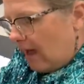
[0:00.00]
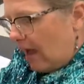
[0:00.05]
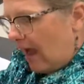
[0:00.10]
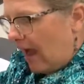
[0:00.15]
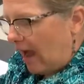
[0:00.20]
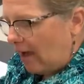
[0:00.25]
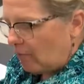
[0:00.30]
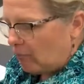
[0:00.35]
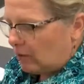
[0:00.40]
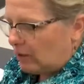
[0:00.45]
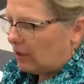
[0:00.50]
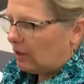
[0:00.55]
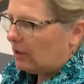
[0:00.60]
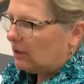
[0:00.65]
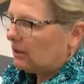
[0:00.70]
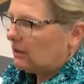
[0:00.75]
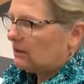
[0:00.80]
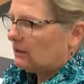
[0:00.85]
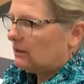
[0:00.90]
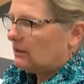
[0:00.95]
I would
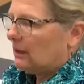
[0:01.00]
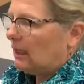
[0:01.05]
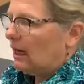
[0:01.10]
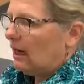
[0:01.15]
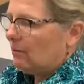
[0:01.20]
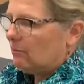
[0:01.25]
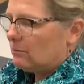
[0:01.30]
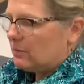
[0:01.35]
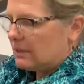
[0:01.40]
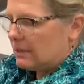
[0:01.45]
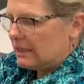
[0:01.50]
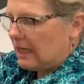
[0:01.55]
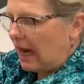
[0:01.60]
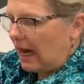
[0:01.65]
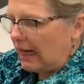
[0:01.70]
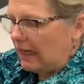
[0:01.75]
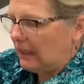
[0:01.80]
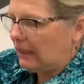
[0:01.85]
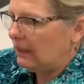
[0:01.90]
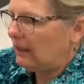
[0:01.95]

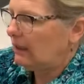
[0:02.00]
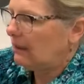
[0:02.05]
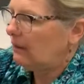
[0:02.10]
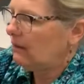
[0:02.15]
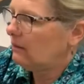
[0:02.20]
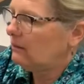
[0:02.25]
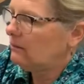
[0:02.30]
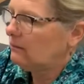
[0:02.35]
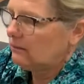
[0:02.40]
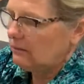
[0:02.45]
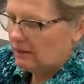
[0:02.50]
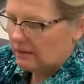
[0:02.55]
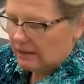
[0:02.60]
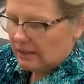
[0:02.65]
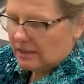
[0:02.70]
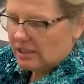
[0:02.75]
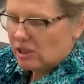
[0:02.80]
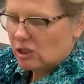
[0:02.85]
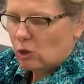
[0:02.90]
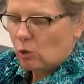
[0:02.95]
tighten.
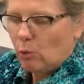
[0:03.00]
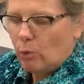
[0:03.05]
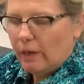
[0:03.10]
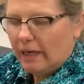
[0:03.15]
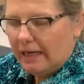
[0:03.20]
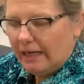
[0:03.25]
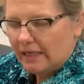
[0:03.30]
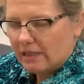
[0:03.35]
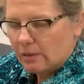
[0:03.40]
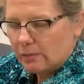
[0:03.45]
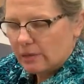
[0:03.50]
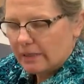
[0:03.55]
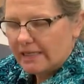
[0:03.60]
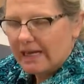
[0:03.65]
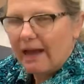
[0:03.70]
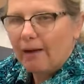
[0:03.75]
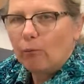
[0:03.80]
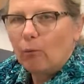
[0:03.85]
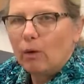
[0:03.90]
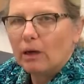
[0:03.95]
The squeeze was
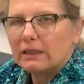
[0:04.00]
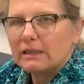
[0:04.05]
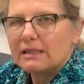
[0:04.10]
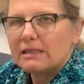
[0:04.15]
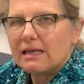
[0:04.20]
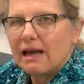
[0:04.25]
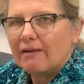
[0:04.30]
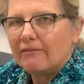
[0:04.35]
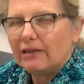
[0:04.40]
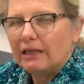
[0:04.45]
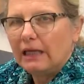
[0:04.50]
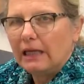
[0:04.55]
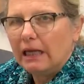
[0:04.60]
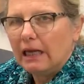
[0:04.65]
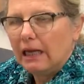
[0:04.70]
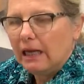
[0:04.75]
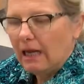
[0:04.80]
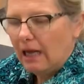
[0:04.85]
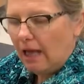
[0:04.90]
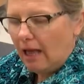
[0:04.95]
at
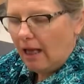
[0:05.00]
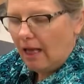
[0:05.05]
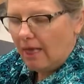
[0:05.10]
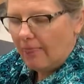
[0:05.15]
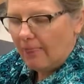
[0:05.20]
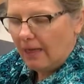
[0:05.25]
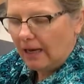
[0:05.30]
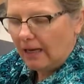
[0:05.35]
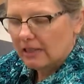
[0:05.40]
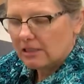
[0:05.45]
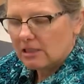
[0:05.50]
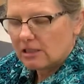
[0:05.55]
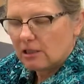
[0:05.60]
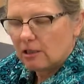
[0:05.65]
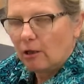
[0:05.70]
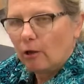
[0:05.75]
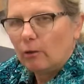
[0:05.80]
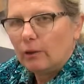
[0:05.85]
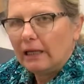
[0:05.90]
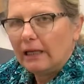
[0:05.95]
170, and then it
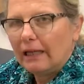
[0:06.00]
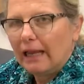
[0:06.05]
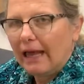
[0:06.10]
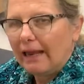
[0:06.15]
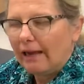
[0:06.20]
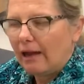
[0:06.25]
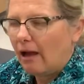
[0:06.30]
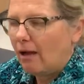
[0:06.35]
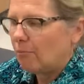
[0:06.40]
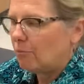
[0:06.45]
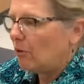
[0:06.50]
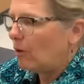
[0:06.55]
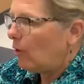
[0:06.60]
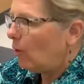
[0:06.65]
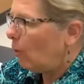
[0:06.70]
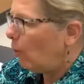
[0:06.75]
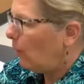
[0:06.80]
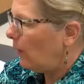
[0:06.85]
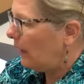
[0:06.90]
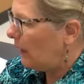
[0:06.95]
slowly let up.
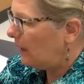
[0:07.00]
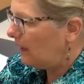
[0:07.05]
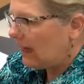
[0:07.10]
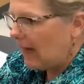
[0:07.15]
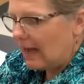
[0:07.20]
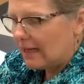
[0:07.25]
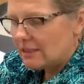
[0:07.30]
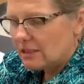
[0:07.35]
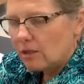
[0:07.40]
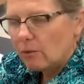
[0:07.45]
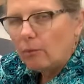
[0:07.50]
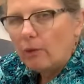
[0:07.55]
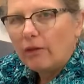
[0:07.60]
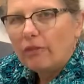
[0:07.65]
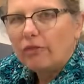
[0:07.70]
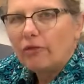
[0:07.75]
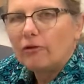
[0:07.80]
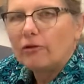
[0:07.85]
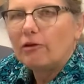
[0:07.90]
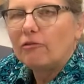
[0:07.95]
When it got to
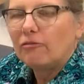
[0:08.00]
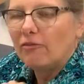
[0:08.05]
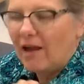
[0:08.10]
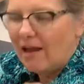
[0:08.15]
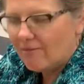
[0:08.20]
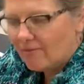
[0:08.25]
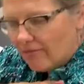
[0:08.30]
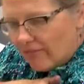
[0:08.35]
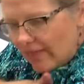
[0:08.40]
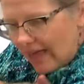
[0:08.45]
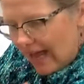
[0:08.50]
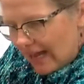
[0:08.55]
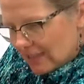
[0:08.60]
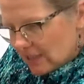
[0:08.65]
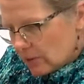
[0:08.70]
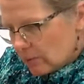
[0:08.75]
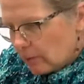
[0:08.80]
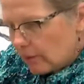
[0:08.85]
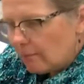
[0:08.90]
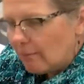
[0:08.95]
135,
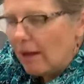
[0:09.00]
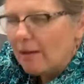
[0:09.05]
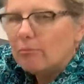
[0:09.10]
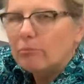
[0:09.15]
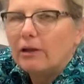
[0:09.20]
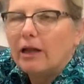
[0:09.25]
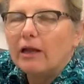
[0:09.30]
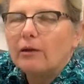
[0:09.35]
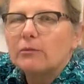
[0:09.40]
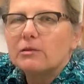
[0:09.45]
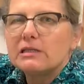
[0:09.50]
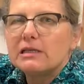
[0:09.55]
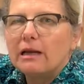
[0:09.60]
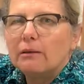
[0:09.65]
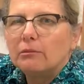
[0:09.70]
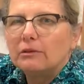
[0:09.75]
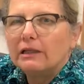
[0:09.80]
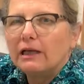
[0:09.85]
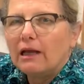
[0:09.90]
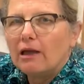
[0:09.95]
that's when my blood was
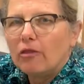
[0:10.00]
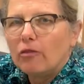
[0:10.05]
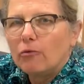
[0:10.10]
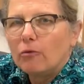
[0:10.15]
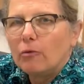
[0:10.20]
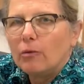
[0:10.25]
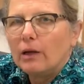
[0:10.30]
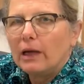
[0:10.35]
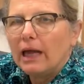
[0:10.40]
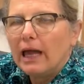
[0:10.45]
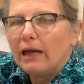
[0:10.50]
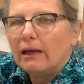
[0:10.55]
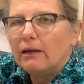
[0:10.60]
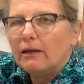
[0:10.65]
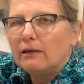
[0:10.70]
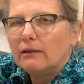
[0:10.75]
able to get through again.